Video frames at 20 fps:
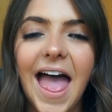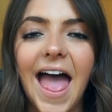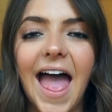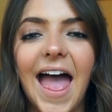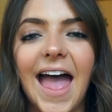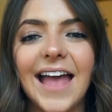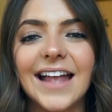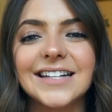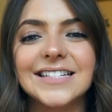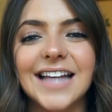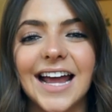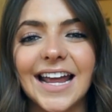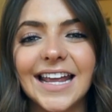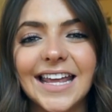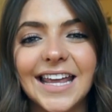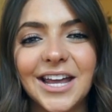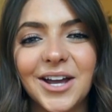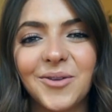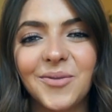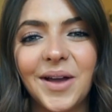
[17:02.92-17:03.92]
and I
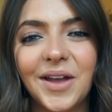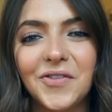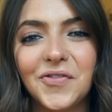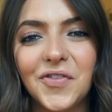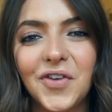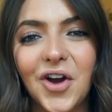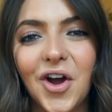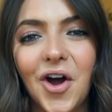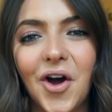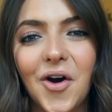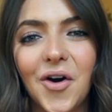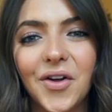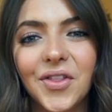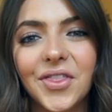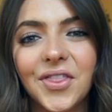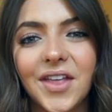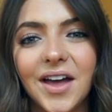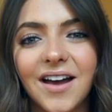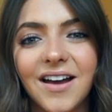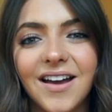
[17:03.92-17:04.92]
can't wait for
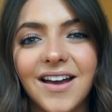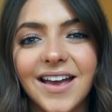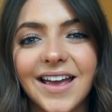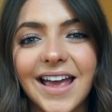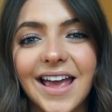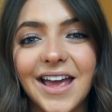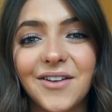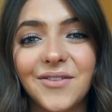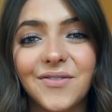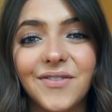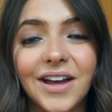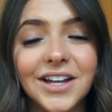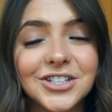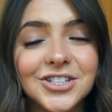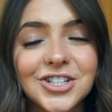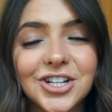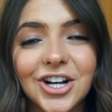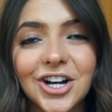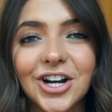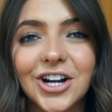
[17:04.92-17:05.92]
all the
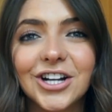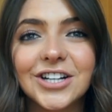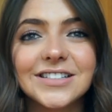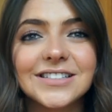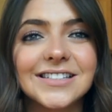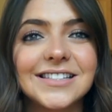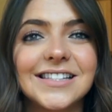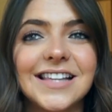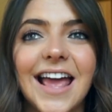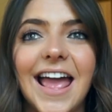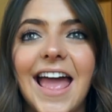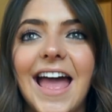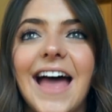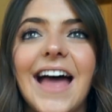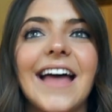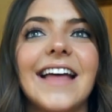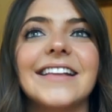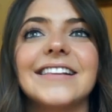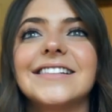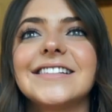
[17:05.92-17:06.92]
adventures
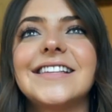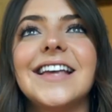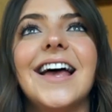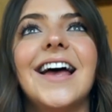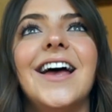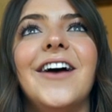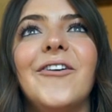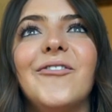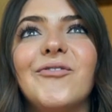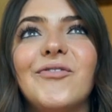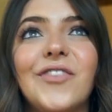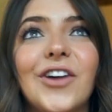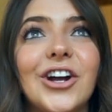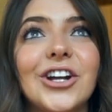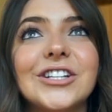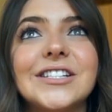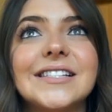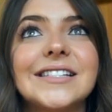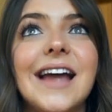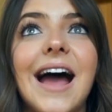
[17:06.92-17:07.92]
and
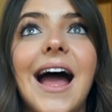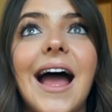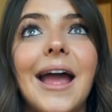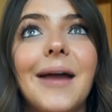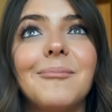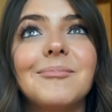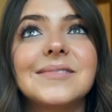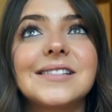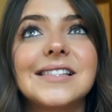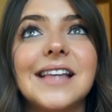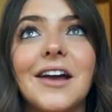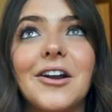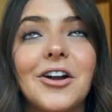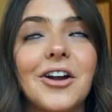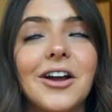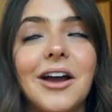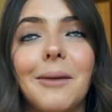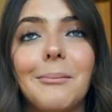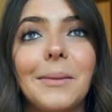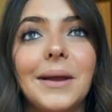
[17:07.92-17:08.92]
first times that
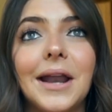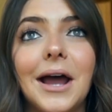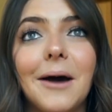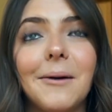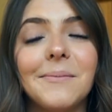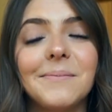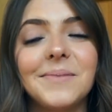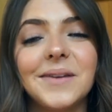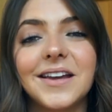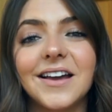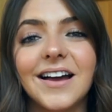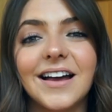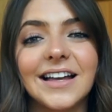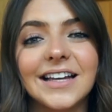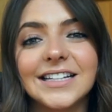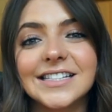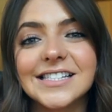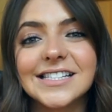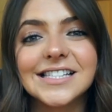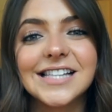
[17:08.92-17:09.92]
are coming up,
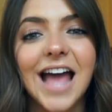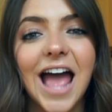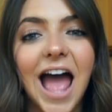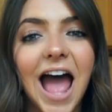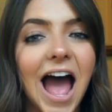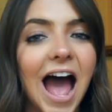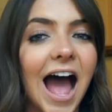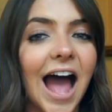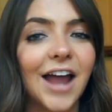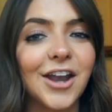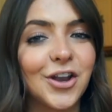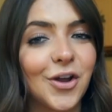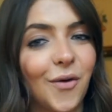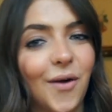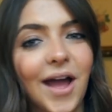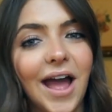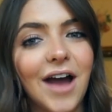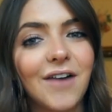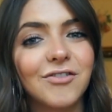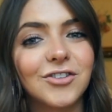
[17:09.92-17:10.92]
because I know
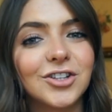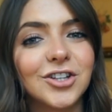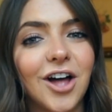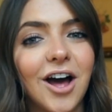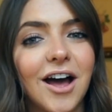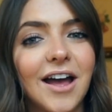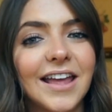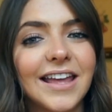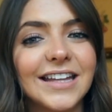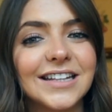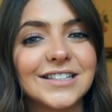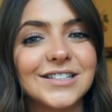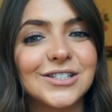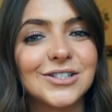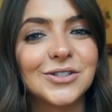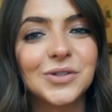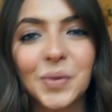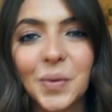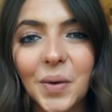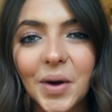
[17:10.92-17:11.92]
I have a lot in
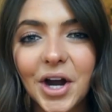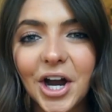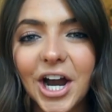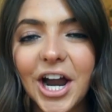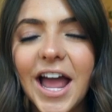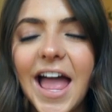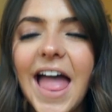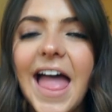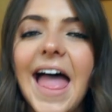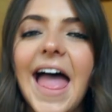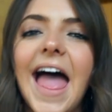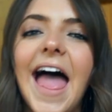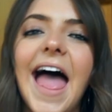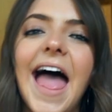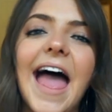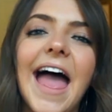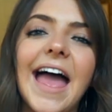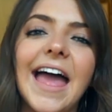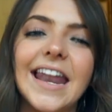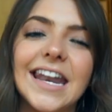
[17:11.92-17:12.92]
store,
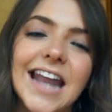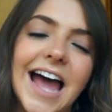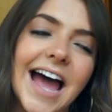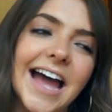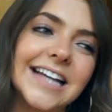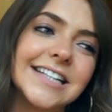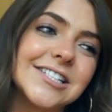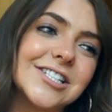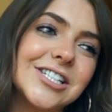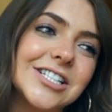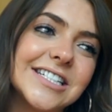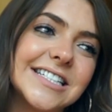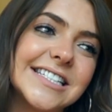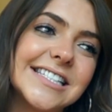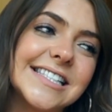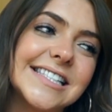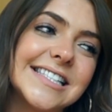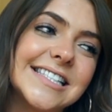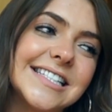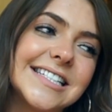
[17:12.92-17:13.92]
and I
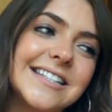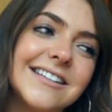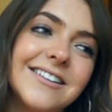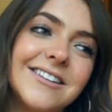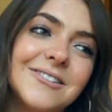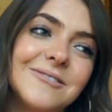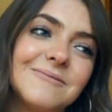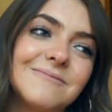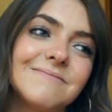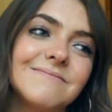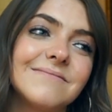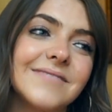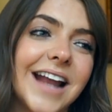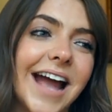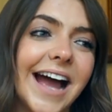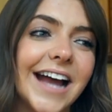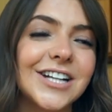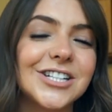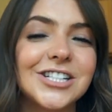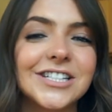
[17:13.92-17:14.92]
just
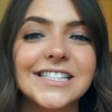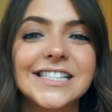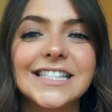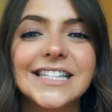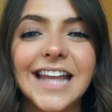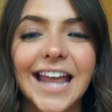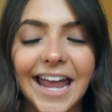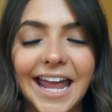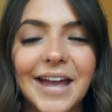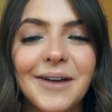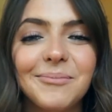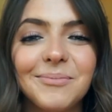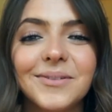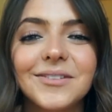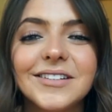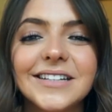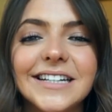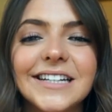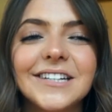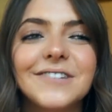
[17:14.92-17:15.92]
can't
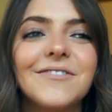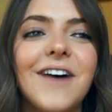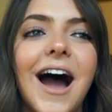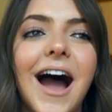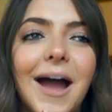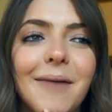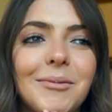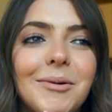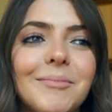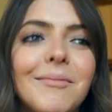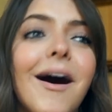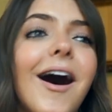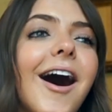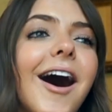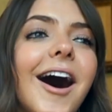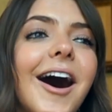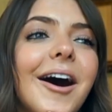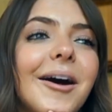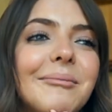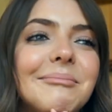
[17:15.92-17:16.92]
believe I'm a
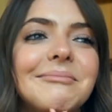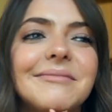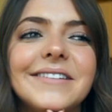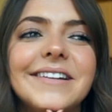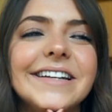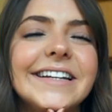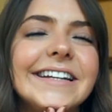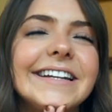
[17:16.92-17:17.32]
mom.